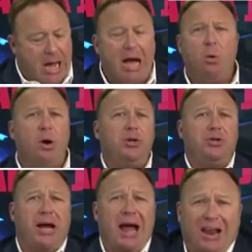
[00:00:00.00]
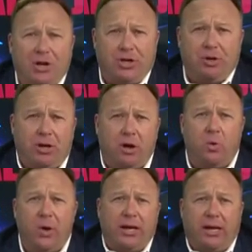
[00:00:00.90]
I want to challenge you to go
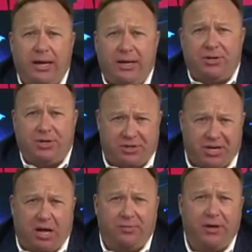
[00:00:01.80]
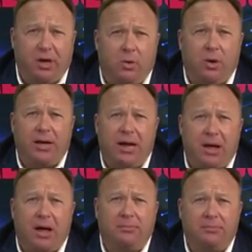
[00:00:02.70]
to WikiLeaks itself and go to what
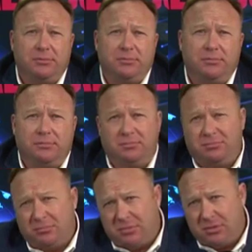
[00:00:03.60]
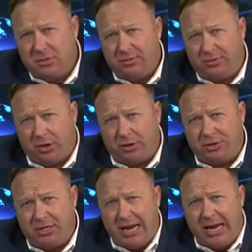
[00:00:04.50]
came out
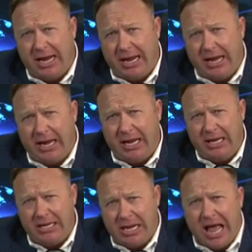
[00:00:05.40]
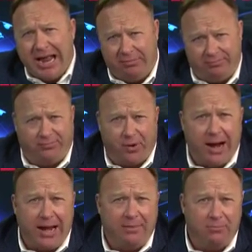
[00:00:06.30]
Thursday night,
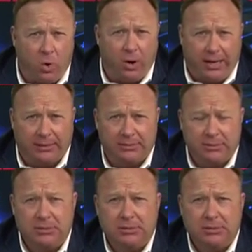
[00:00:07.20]
Friday morning,